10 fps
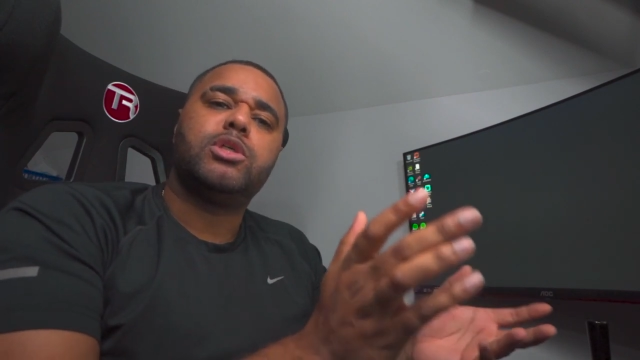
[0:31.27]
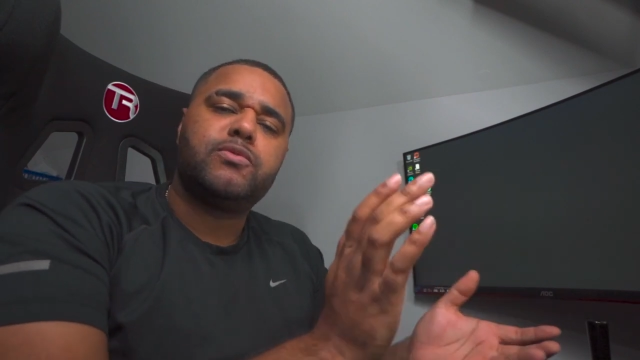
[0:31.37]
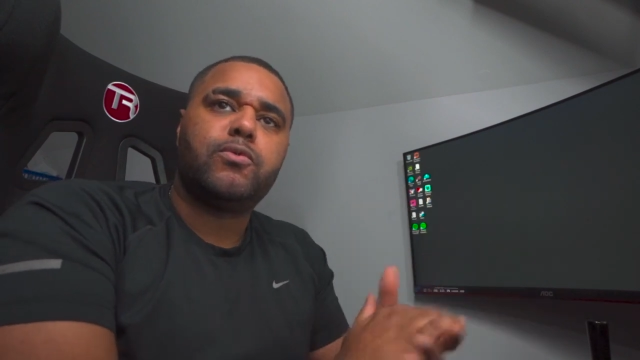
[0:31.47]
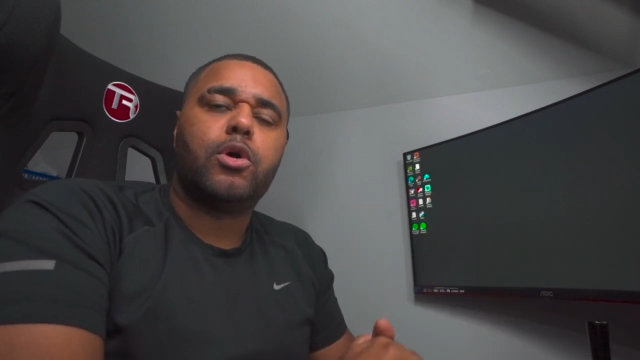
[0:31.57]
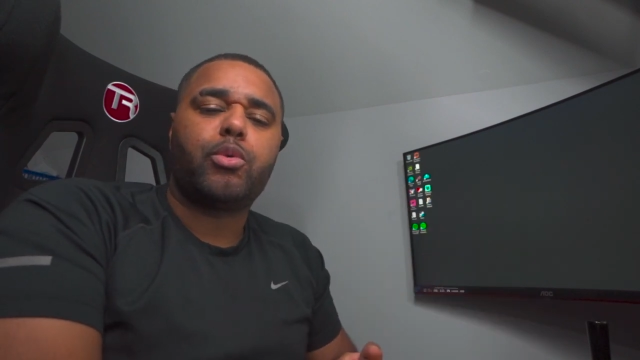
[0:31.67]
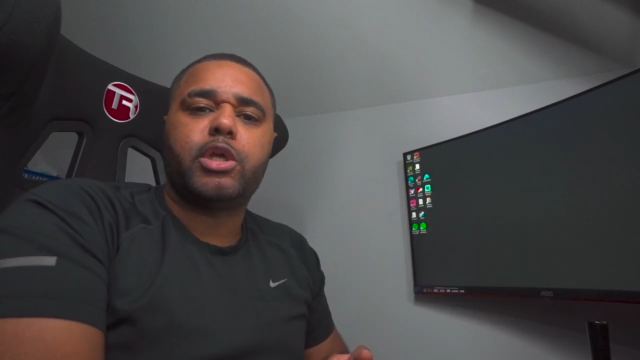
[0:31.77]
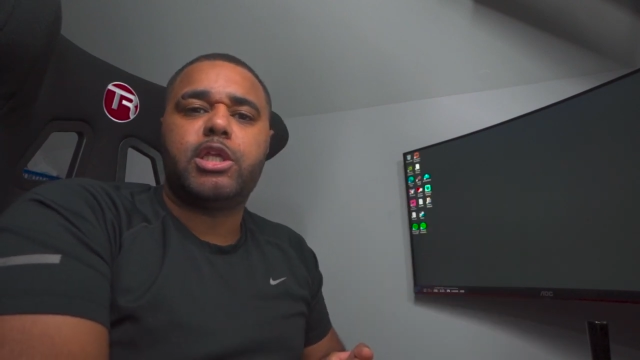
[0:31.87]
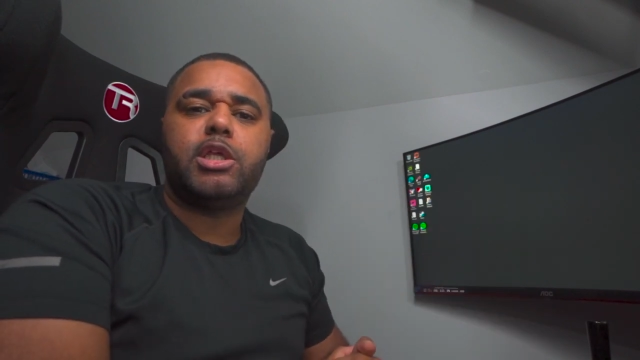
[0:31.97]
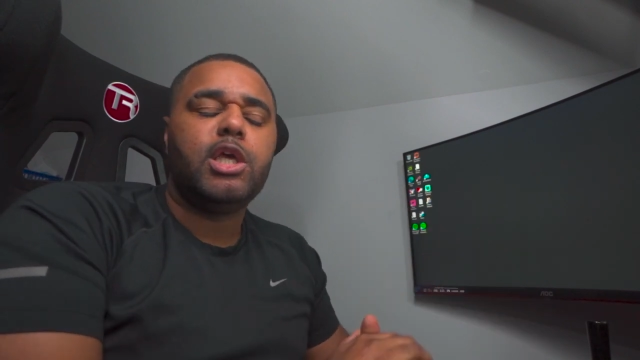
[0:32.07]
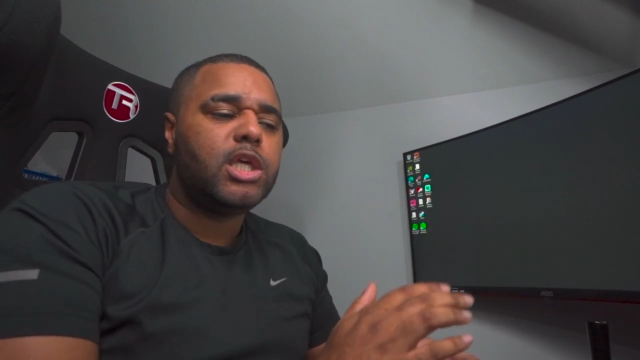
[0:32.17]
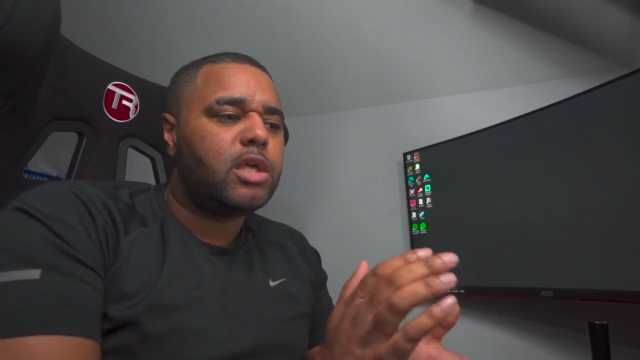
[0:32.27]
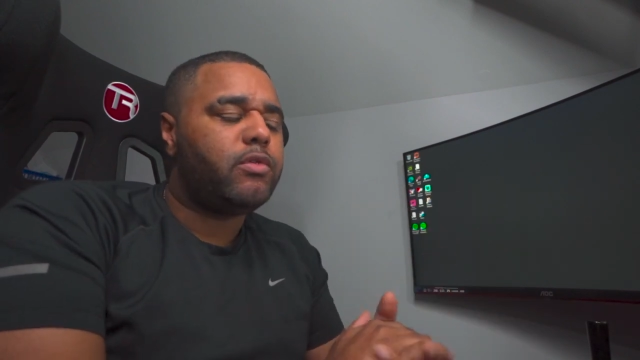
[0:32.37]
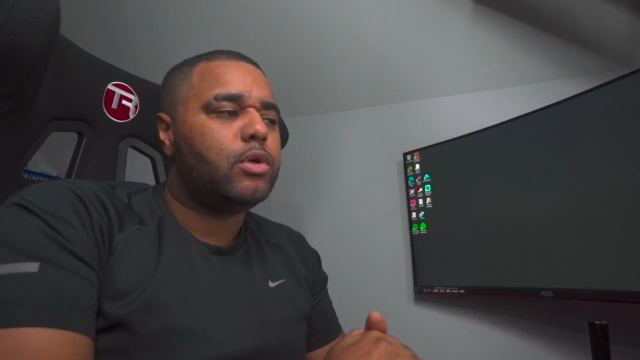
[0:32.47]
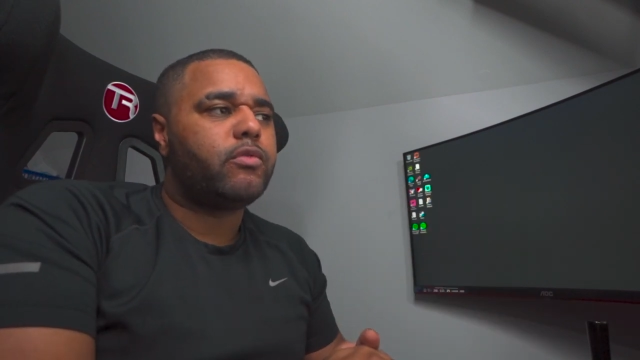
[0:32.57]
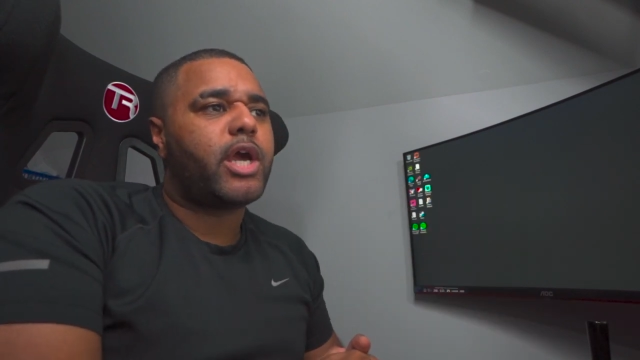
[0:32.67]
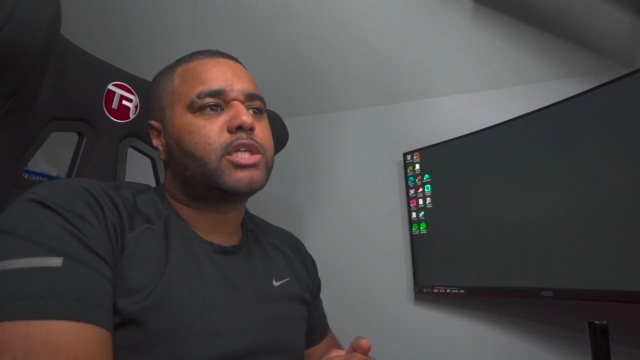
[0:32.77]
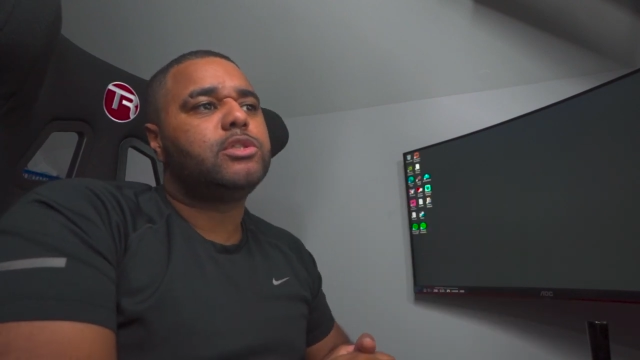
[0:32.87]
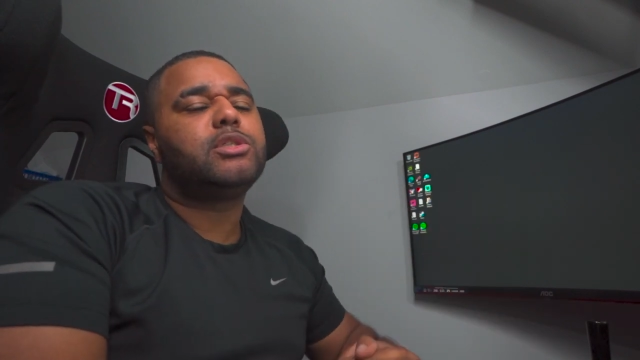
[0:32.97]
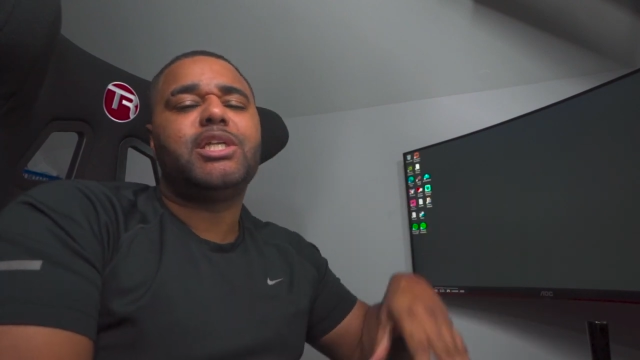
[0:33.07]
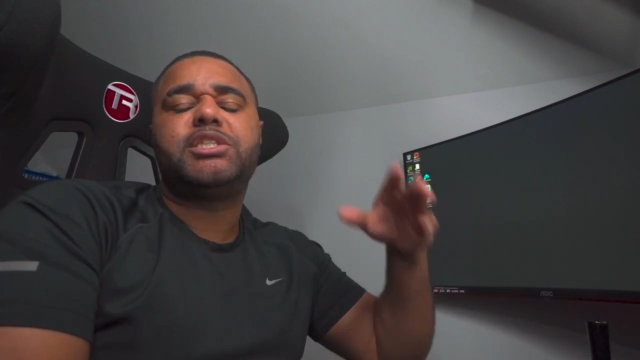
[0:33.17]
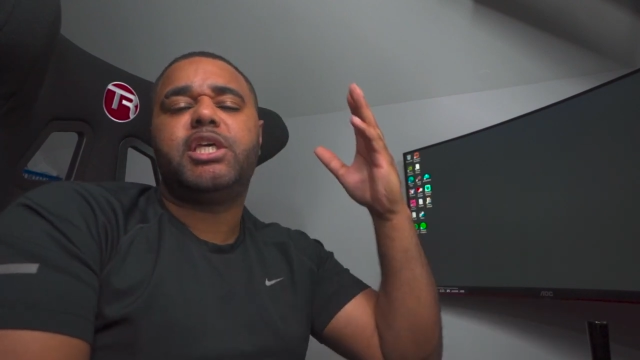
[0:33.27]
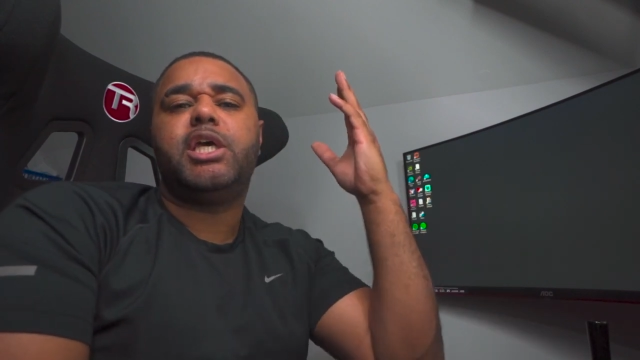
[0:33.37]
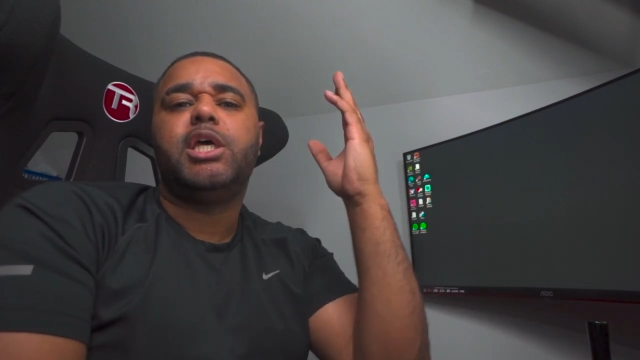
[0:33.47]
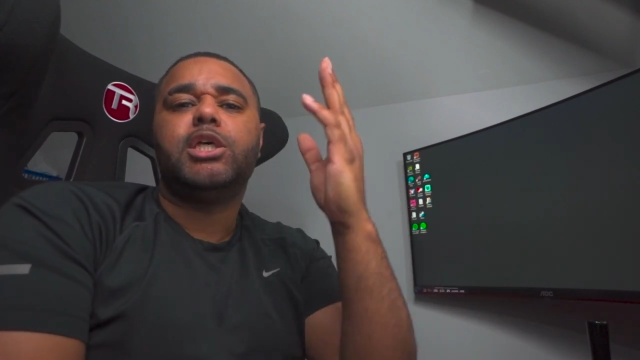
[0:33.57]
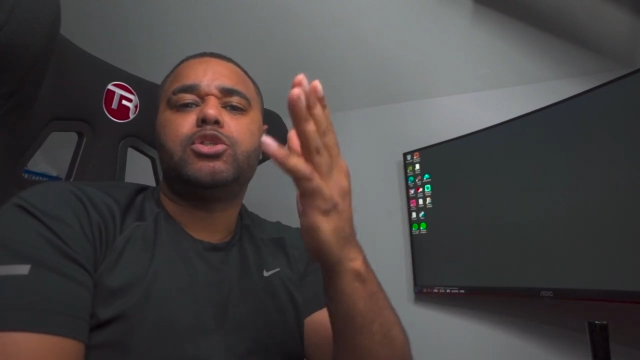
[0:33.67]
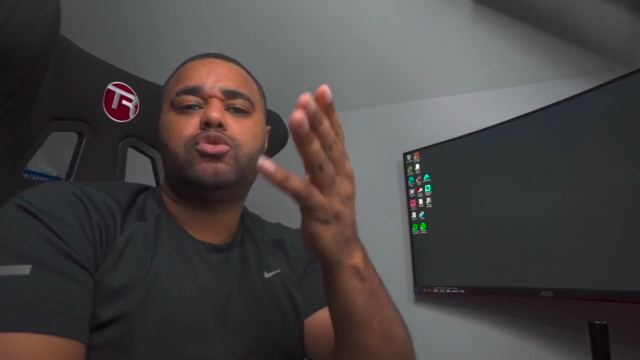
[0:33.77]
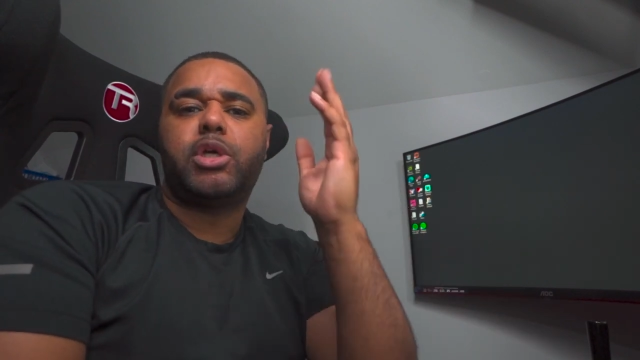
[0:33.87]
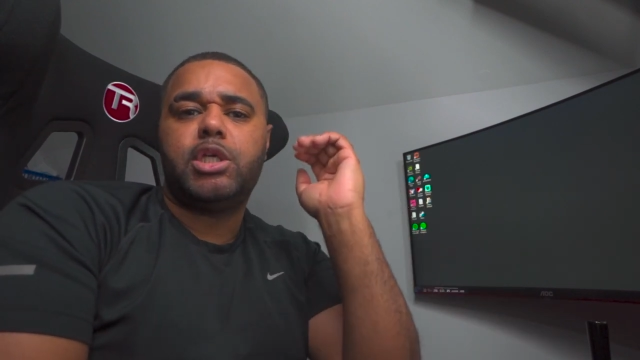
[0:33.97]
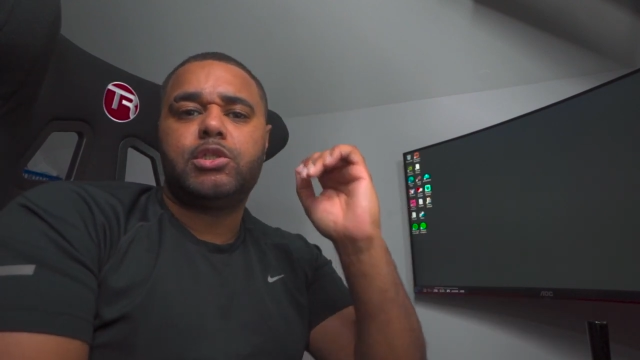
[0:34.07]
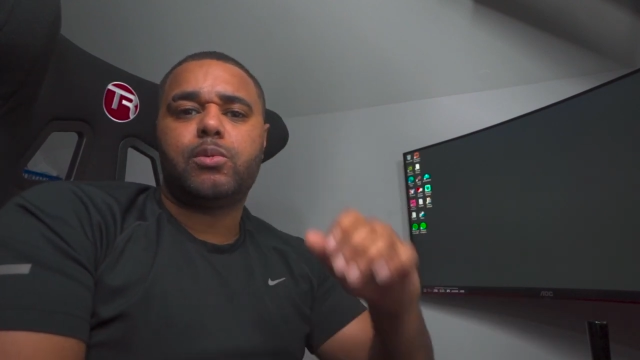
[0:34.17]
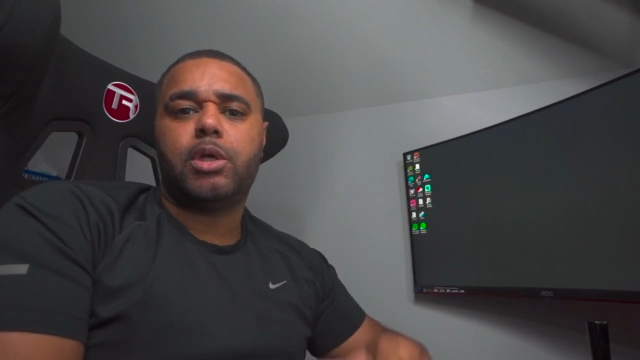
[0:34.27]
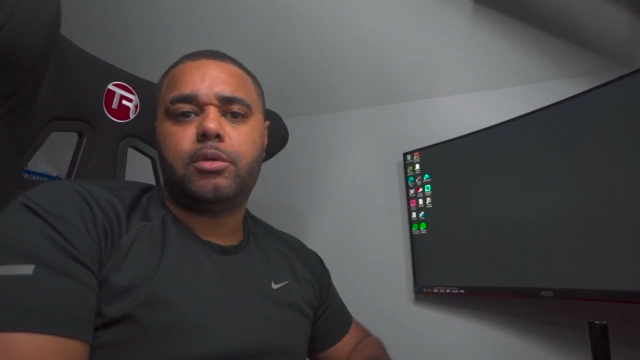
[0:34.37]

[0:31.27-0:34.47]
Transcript: so I just thought I'd quickly give you a little reaction. So let's get straight into it.